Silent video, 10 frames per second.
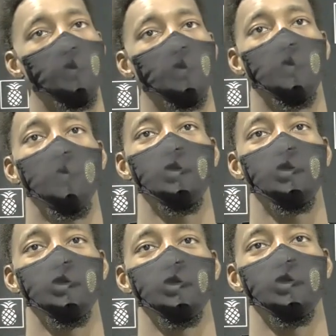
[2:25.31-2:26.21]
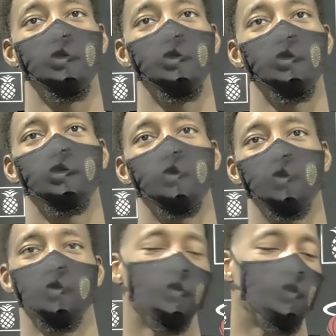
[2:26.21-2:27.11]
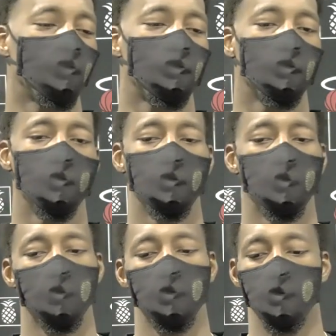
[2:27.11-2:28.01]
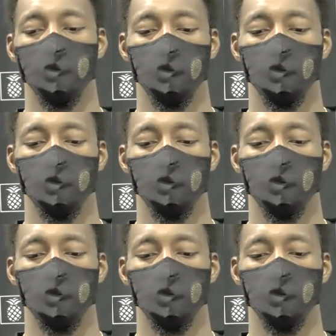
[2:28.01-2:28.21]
glassy. There's nothing to it, man. Just